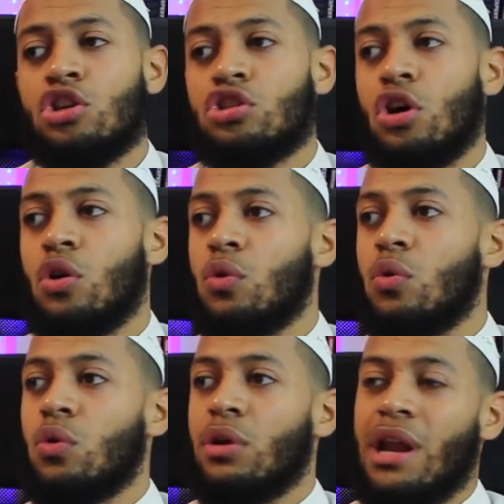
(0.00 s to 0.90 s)

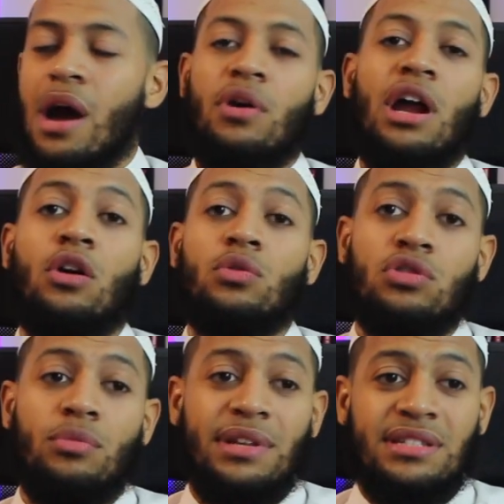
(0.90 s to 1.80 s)
So now when I go
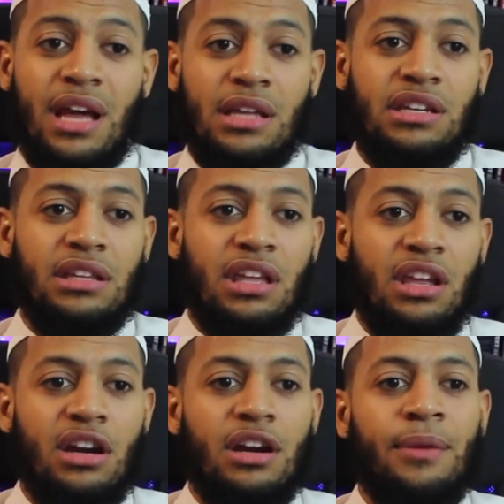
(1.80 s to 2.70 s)
to the masjid
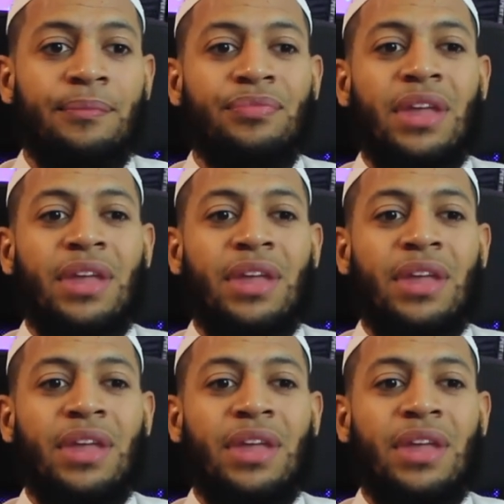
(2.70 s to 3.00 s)
here,